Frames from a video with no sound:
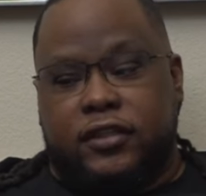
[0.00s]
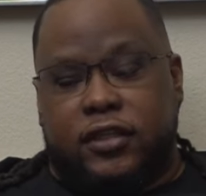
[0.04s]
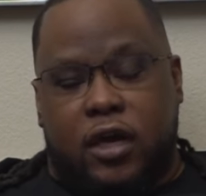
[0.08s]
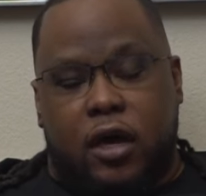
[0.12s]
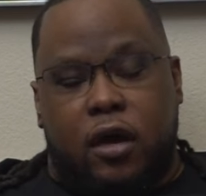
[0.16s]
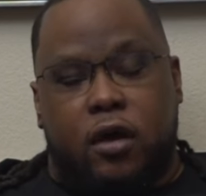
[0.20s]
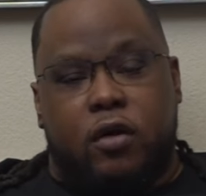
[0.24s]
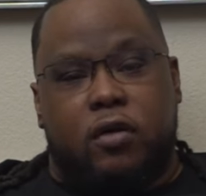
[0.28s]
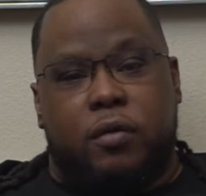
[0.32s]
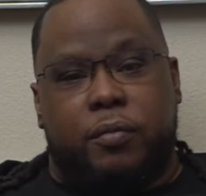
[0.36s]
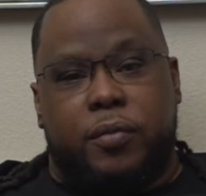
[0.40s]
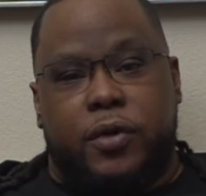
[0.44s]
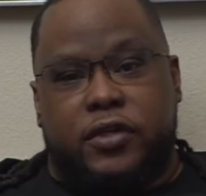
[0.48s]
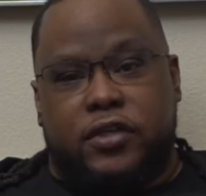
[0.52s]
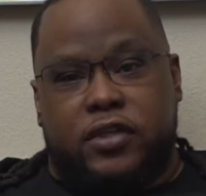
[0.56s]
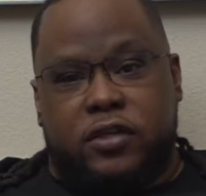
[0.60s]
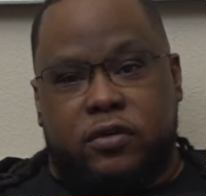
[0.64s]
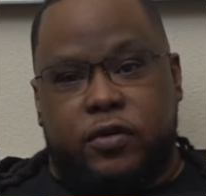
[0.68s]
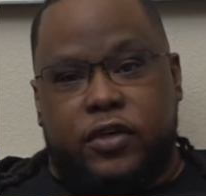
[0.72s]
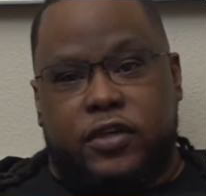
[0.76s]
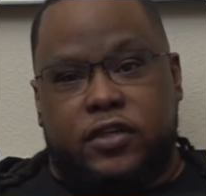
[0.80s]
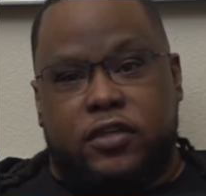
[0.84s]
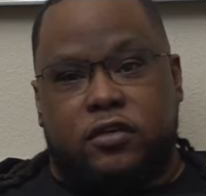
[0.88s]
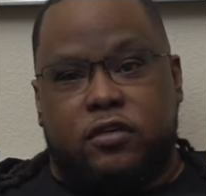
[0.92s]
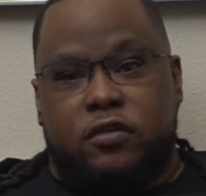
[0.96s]
Dog a bunch of
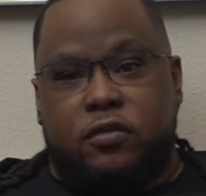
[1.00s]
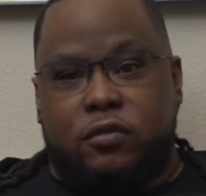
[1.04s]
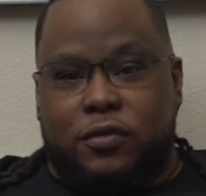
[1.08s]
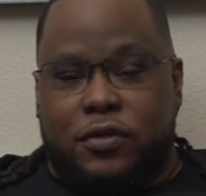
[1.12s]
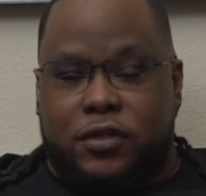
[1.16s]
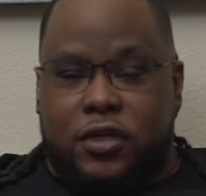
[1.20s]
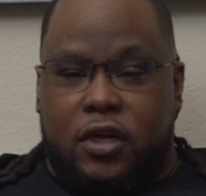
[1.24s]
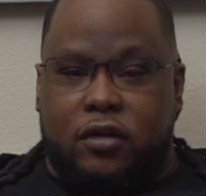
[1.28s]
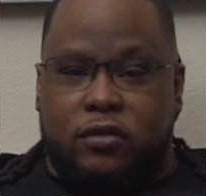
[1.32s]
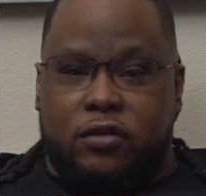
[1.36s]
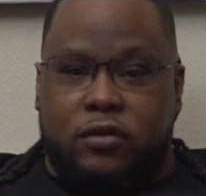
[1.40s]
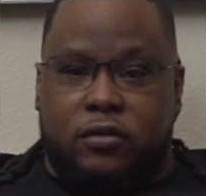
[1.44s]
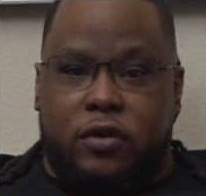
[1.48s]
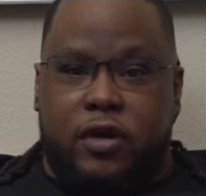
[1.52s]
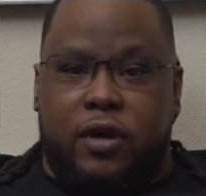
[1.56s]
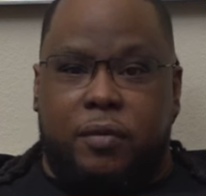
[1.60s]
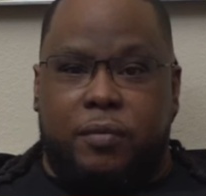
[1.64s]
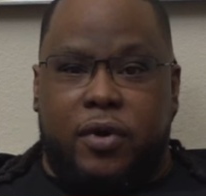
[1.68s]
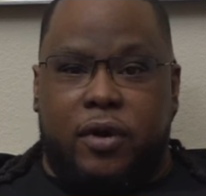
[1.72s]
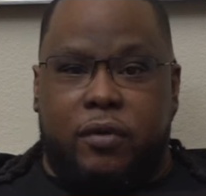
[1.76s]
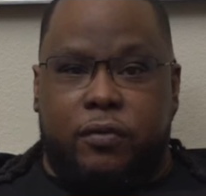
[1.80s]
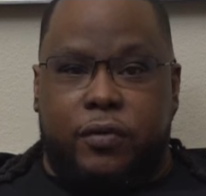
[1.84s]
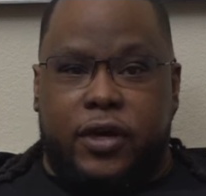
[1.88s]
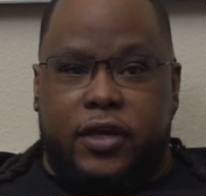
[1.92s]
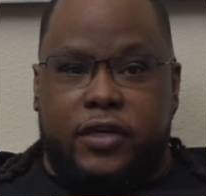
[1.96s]
questions, who was also at
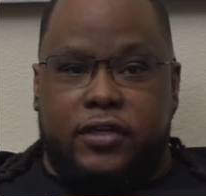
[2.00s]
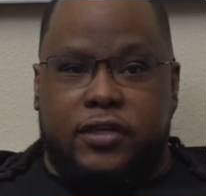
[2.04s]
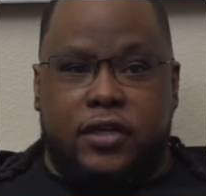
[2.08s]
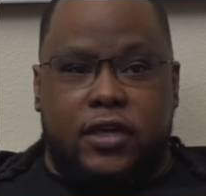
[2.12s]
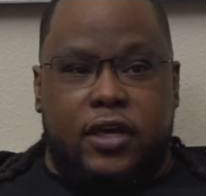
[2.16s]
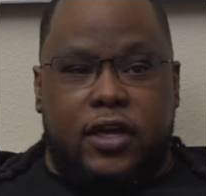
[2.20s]
my race,